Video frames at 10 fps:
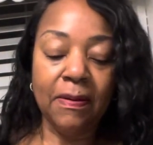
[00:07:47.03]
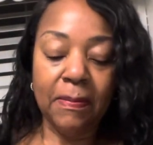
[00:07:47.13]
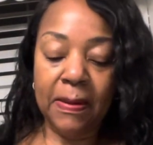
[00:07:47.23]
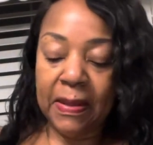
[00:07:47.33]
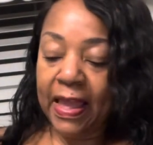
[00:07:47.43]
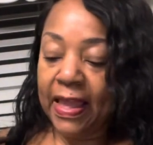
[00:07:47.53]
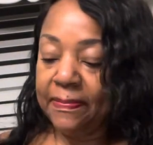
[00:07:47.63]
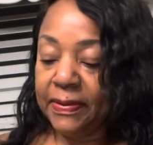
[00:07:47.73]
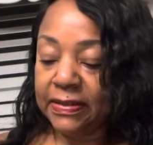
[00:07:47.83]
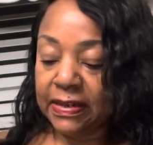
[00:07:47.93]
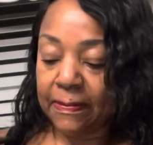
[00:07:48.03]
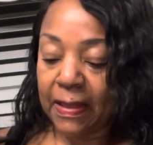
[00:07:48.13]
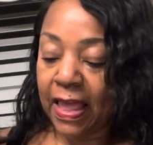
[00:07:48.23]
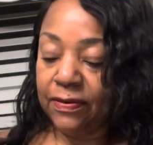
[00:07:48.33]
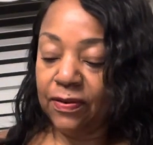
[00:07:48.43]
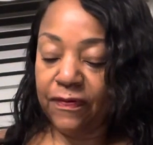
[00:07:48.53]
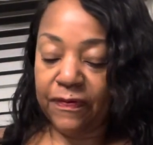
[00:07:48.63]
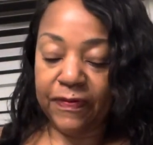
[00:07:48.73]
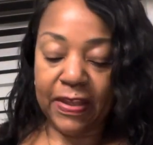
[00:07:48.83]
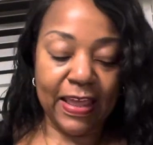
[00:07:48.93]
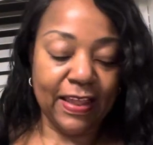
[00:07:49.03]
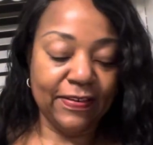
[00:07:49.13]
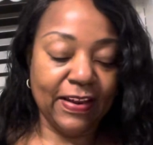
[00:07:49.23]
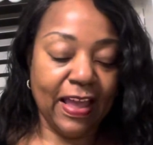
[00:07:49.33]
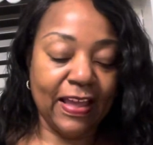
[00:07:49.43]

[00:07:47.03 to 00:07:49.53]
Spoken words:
Maybe I had to, I don't know if it fell out or not.